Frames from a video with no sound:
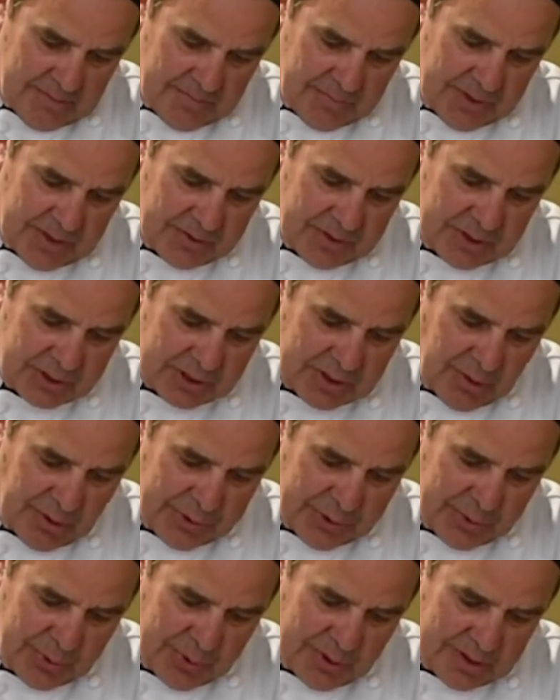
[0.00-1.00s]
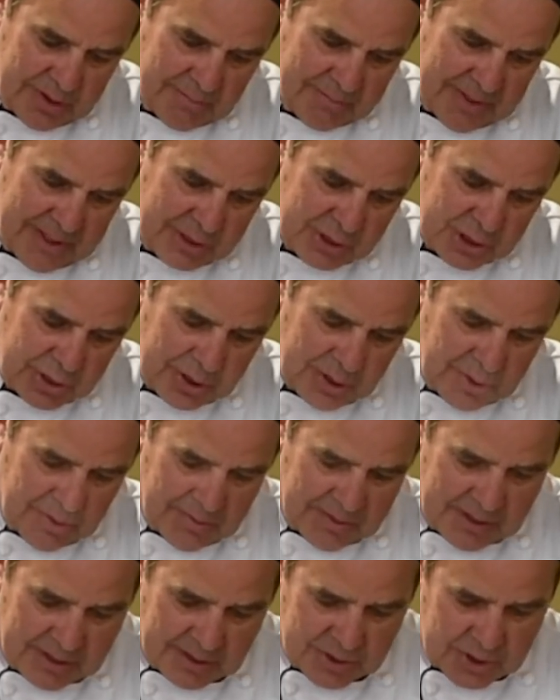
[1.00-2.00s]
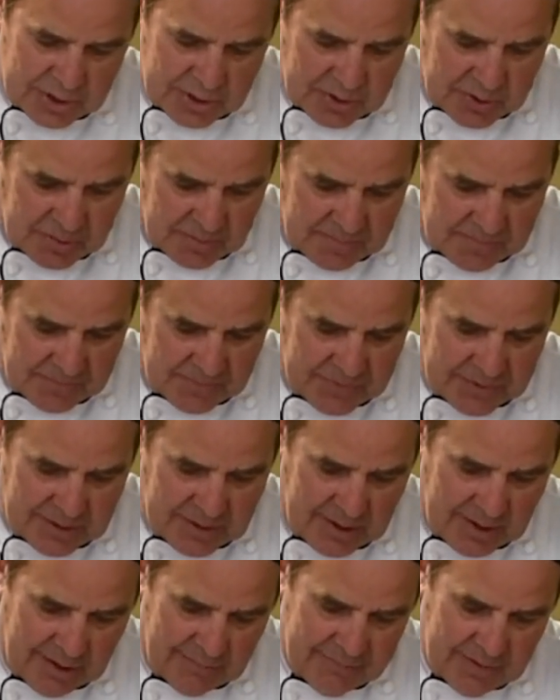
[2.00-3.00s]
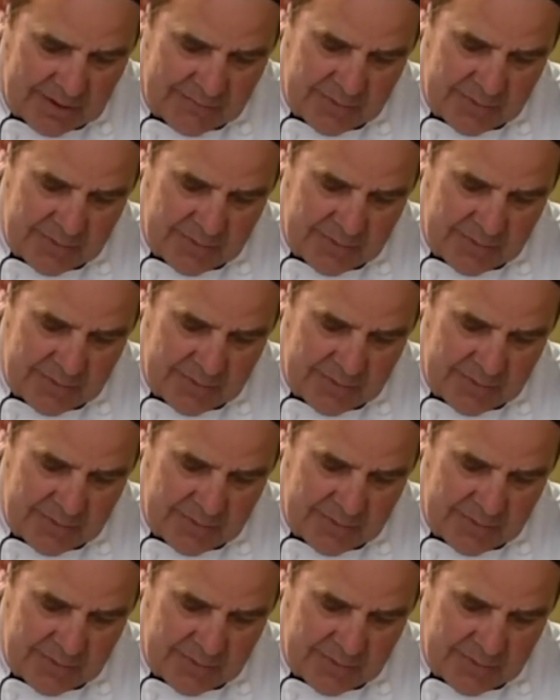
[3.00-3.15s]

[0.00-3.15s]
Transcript: Then just go through it to make sure that you have